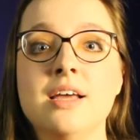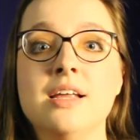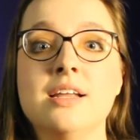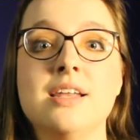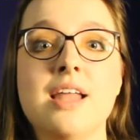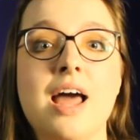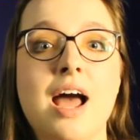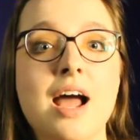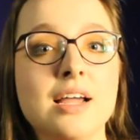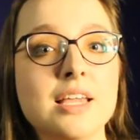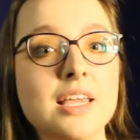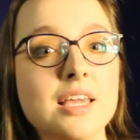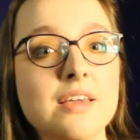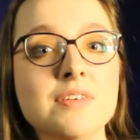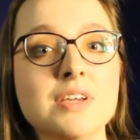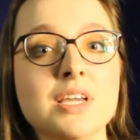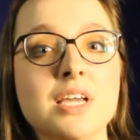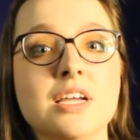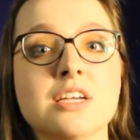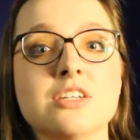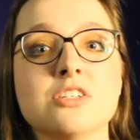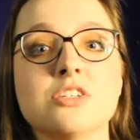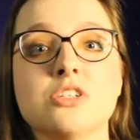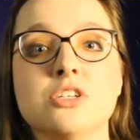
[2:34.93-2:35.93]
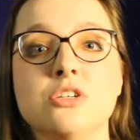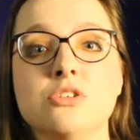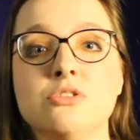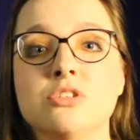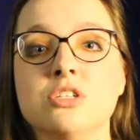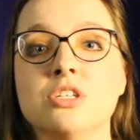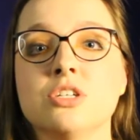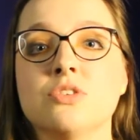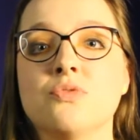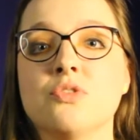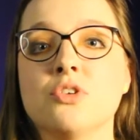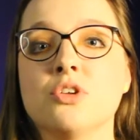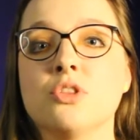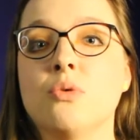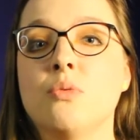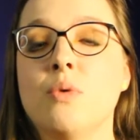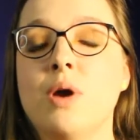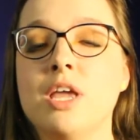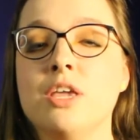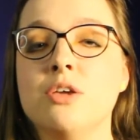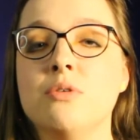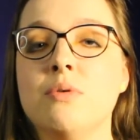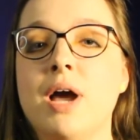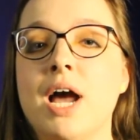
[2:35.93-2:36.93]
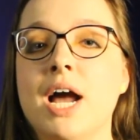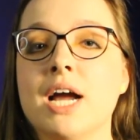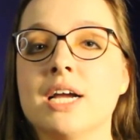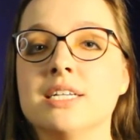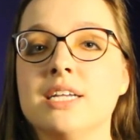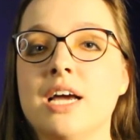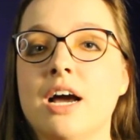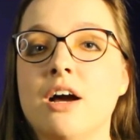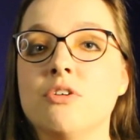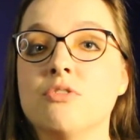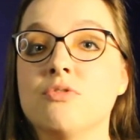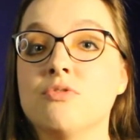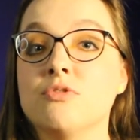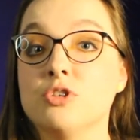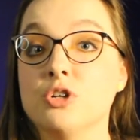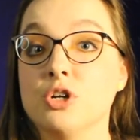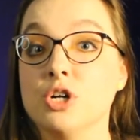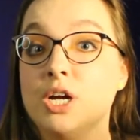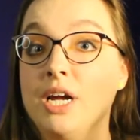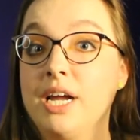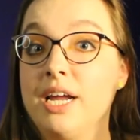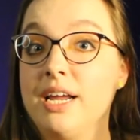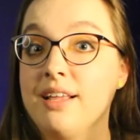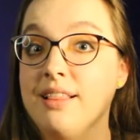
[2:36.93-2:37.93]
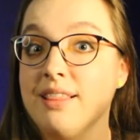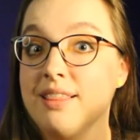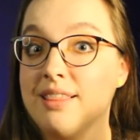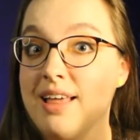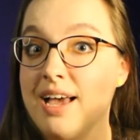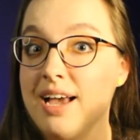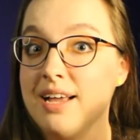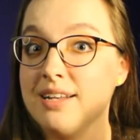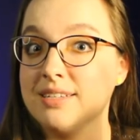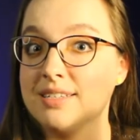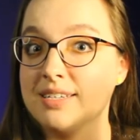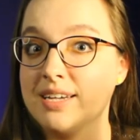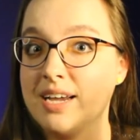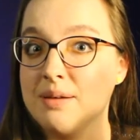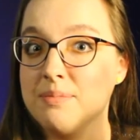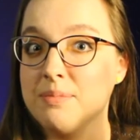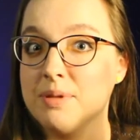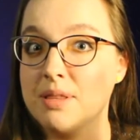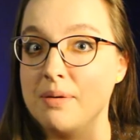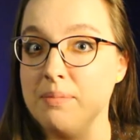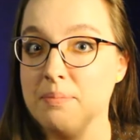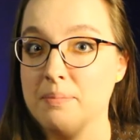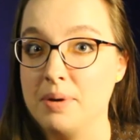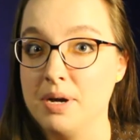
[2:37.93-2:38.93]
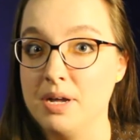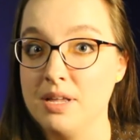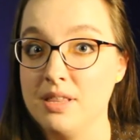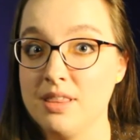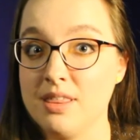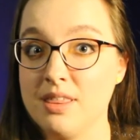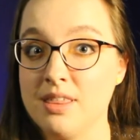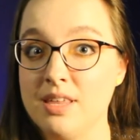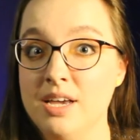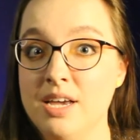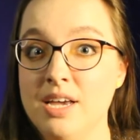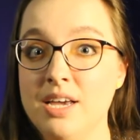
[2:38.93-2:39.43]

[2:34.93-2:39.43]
not giving excuses for the way you act out during that time of the month.